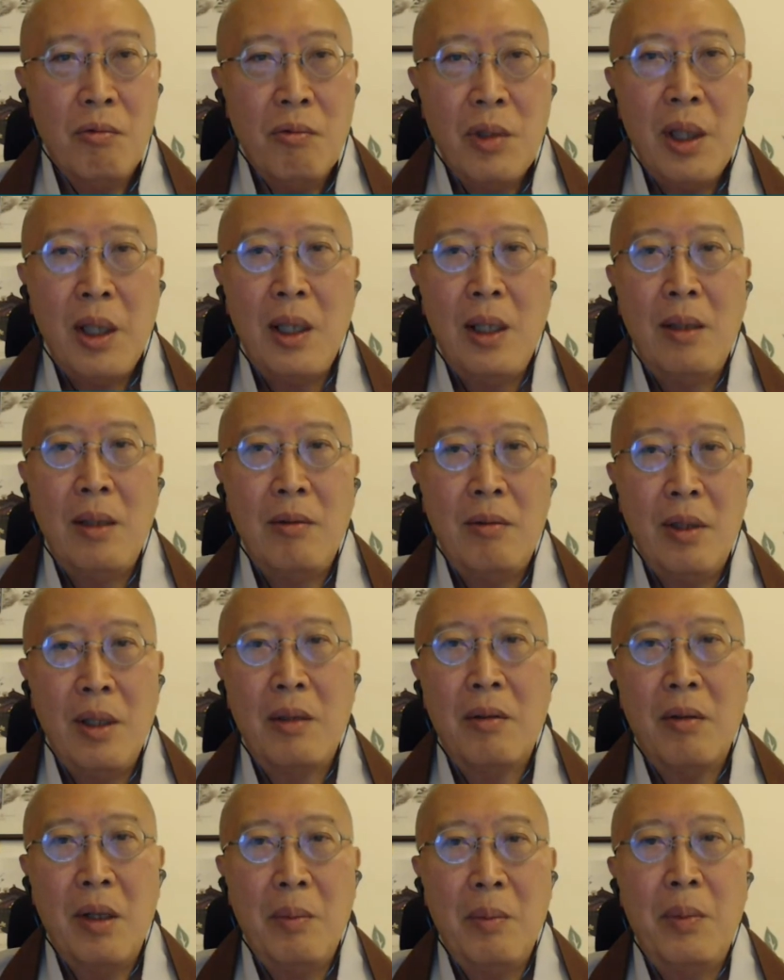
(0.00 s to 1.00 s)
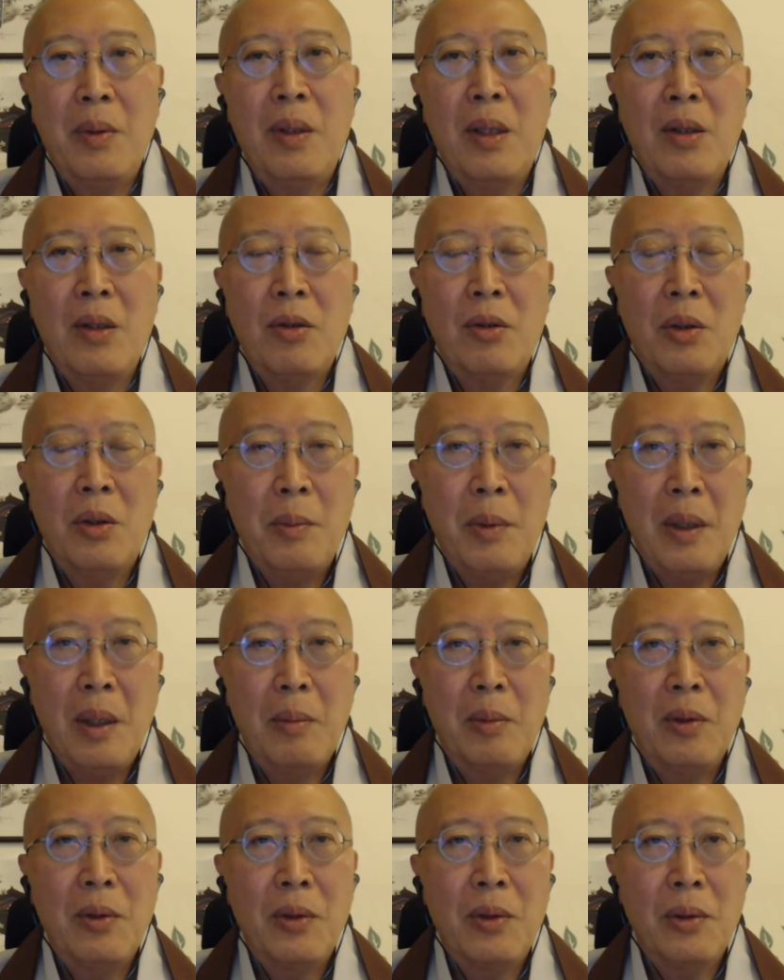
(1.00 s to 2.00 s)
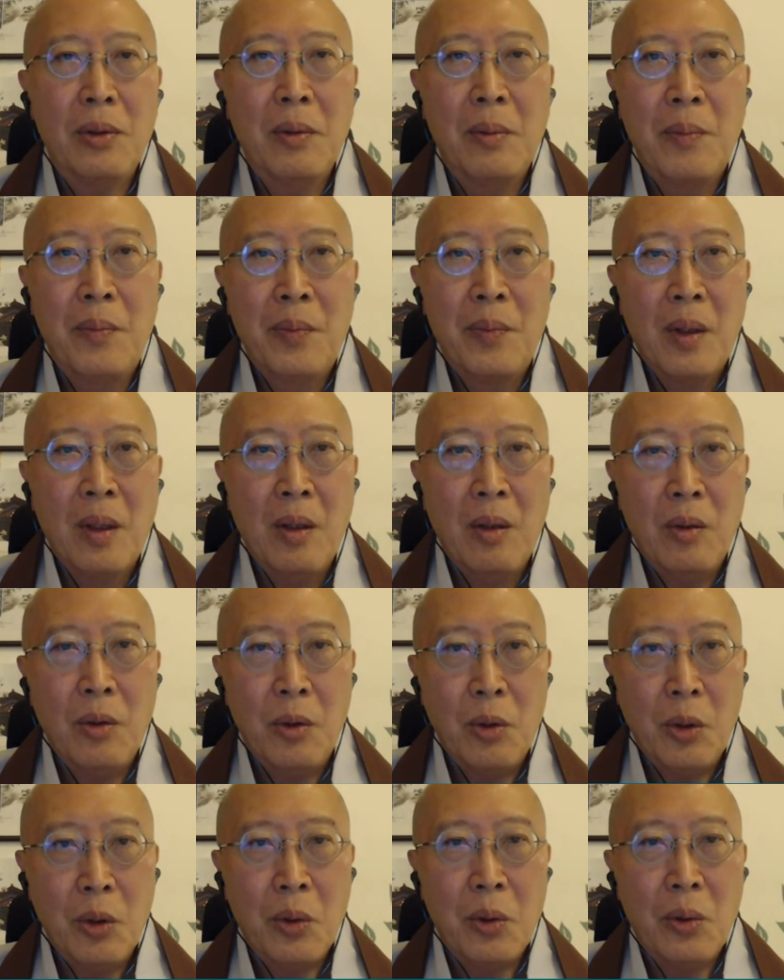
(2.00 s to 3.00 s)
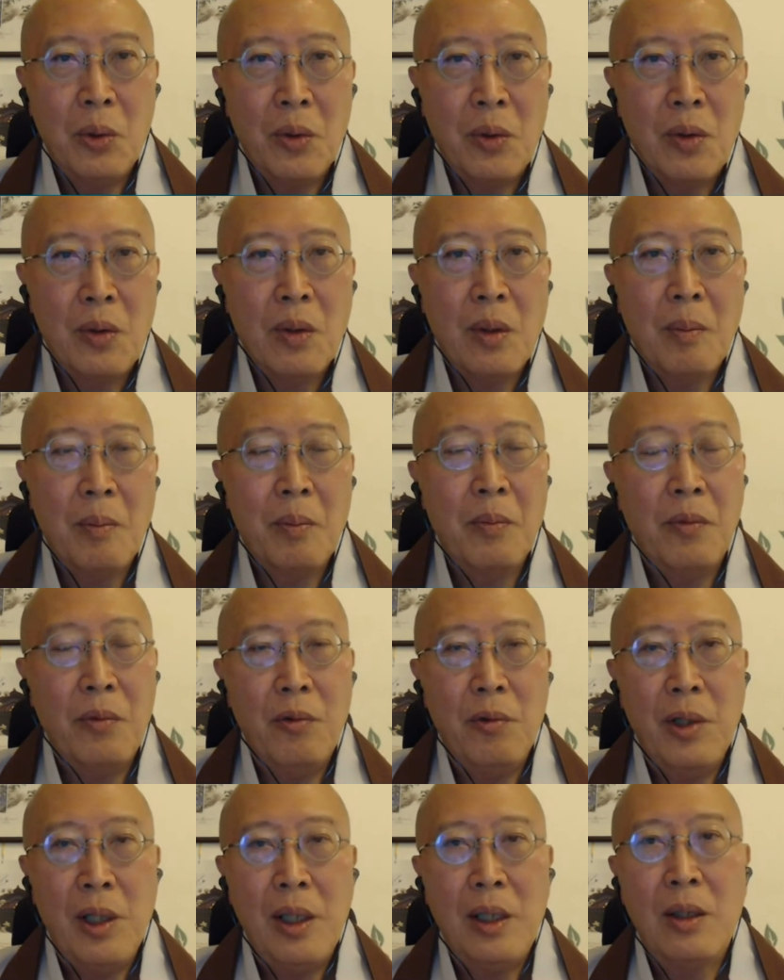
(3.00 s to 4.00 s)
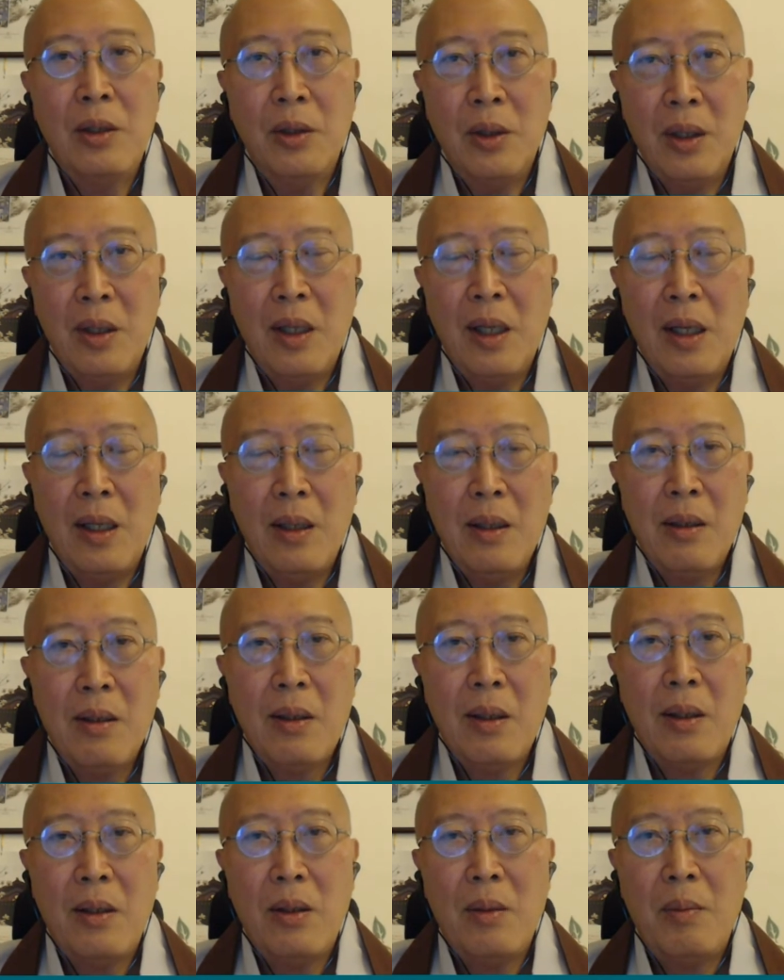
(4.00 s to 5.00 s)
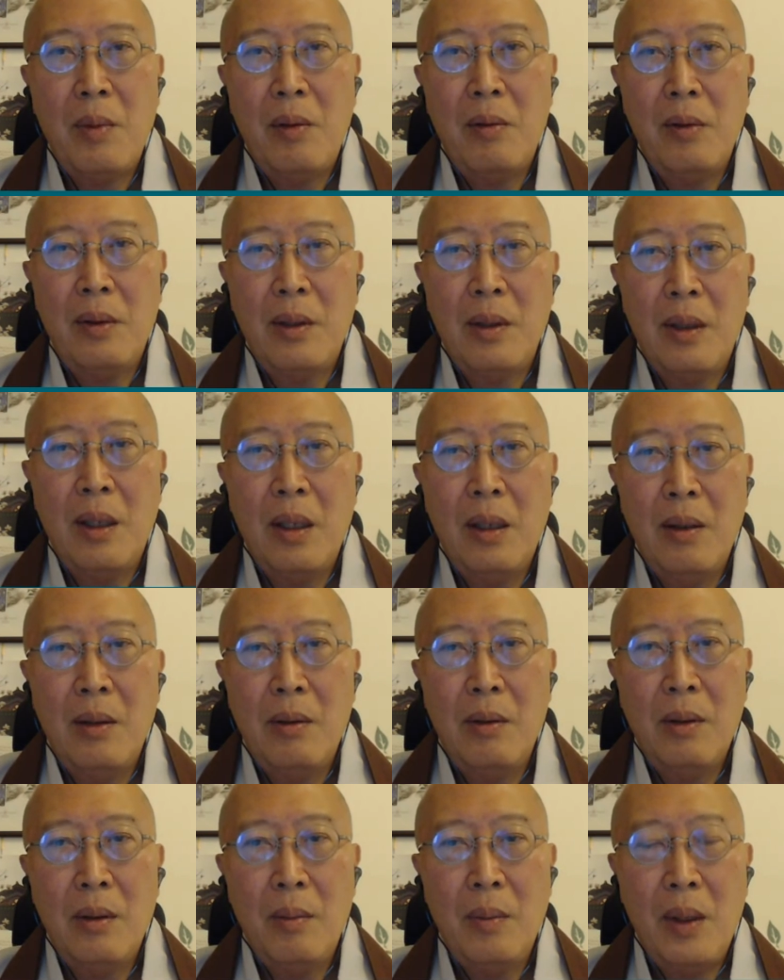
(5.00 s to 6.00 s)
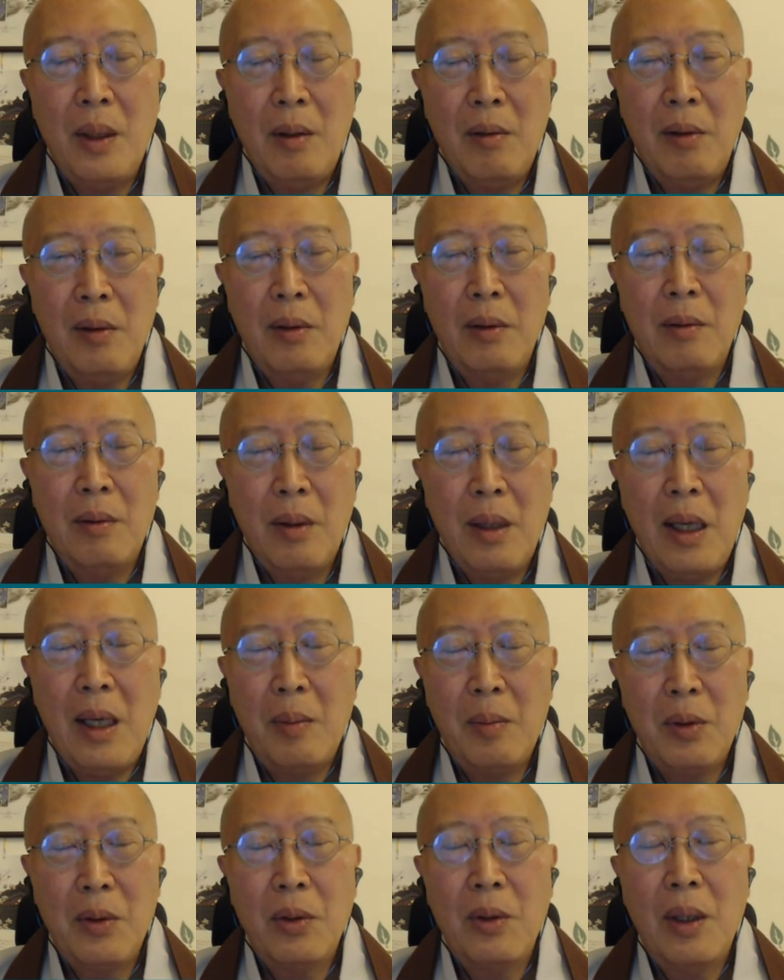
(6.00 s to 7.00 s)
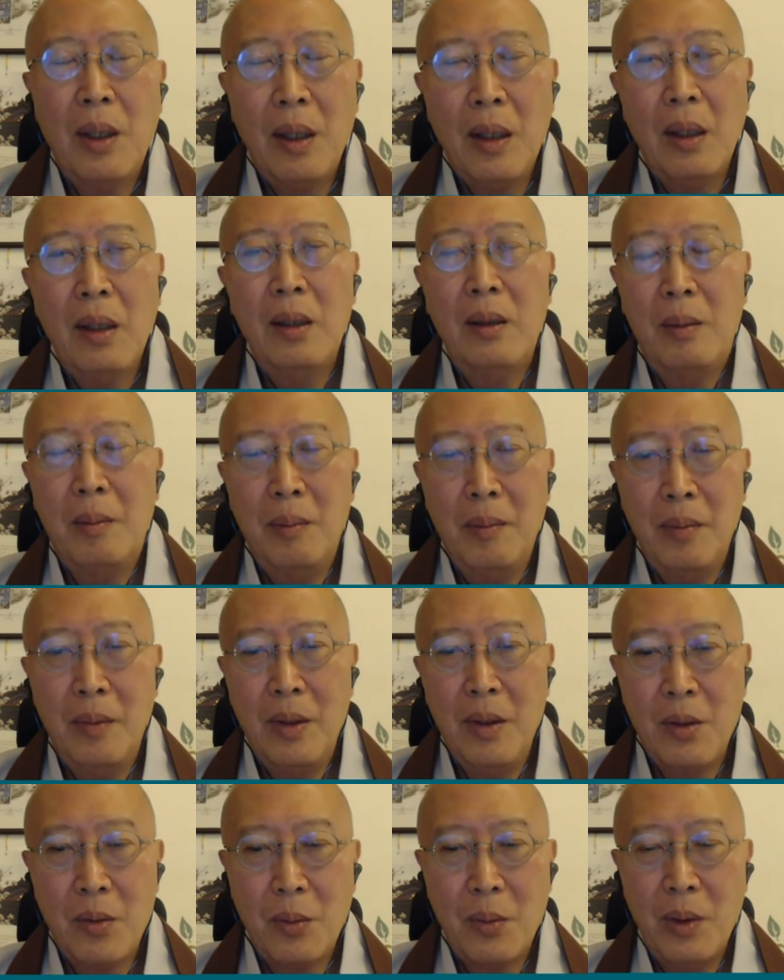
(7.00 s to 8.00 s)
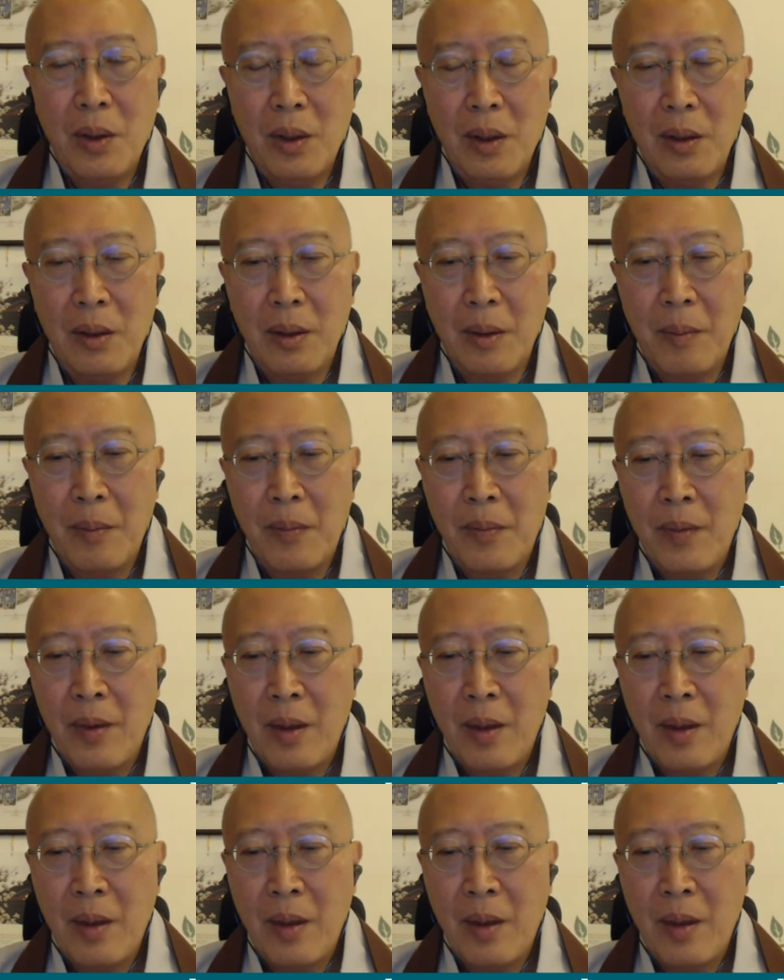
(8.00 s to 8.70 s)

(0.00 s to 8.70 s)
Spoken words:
really, really great potential to be able to do some really good things and to be able to help this world.